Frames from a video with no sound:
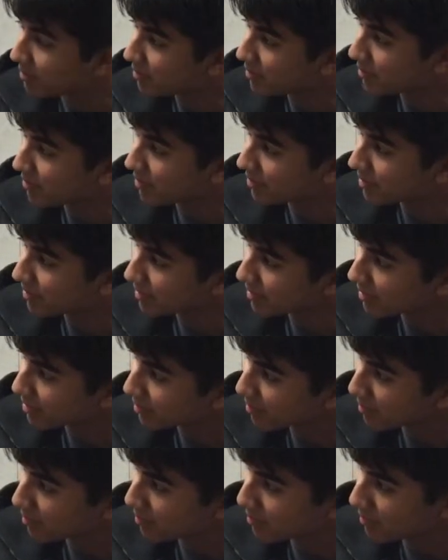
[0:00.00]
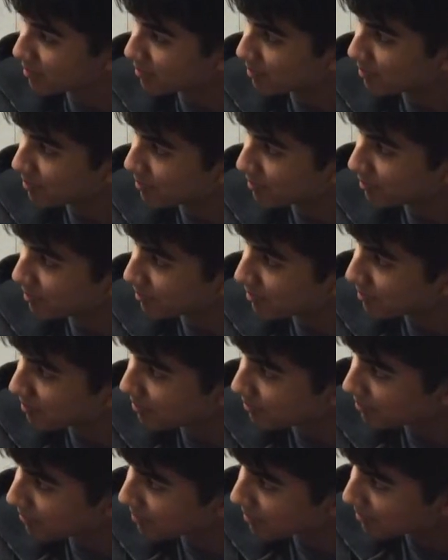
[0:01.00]

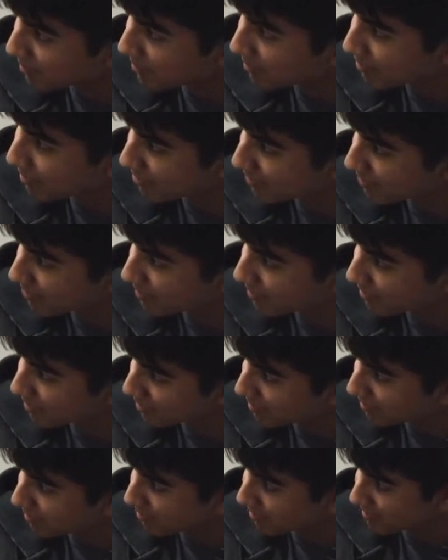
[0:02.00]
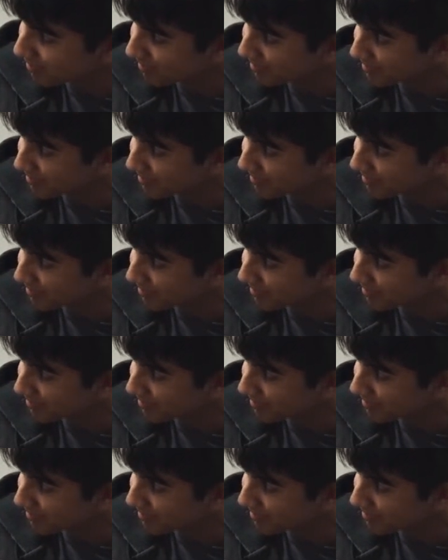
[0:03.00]
No words are spoken by the person on screen.